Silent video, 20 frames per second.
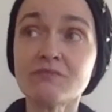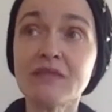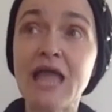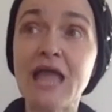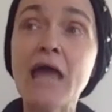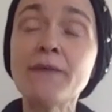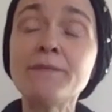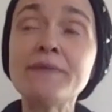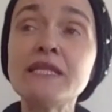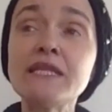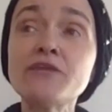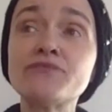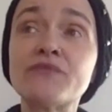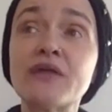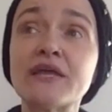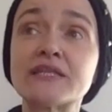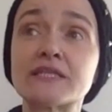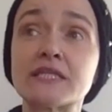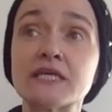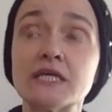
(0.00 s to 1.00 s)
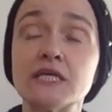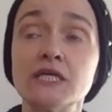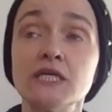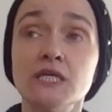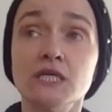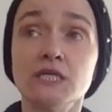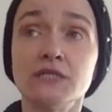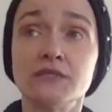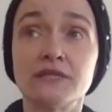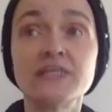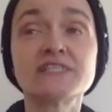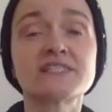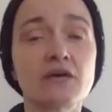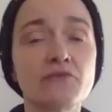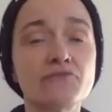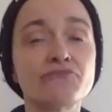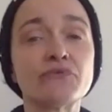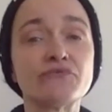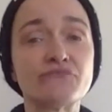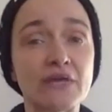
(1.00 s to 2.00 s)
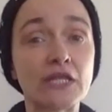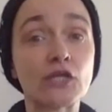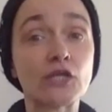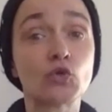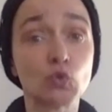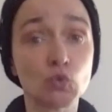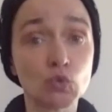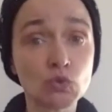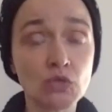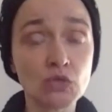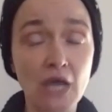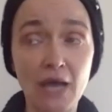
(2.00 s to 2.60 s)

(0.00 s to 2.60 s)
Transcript: I believe that there is something very good